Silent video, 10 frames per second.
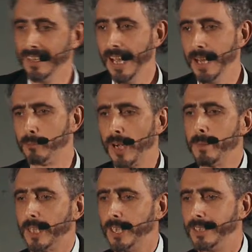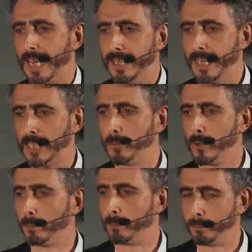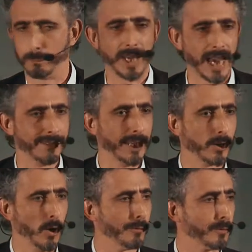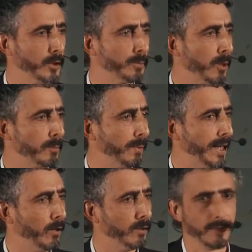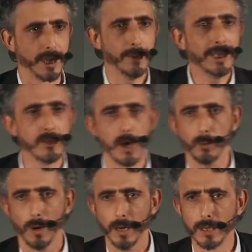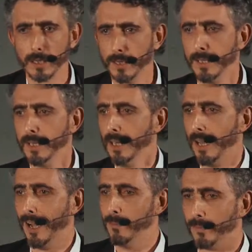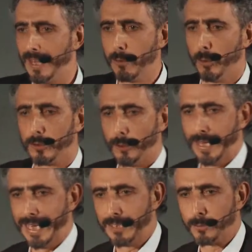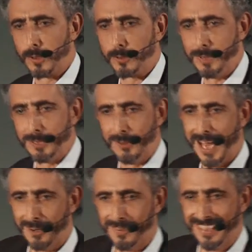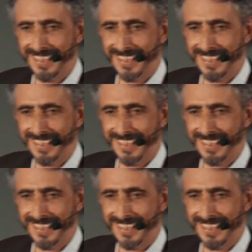and pretty much in 10 years we'll be having a conference probably on there is no work. They're all doing it. What do we do now?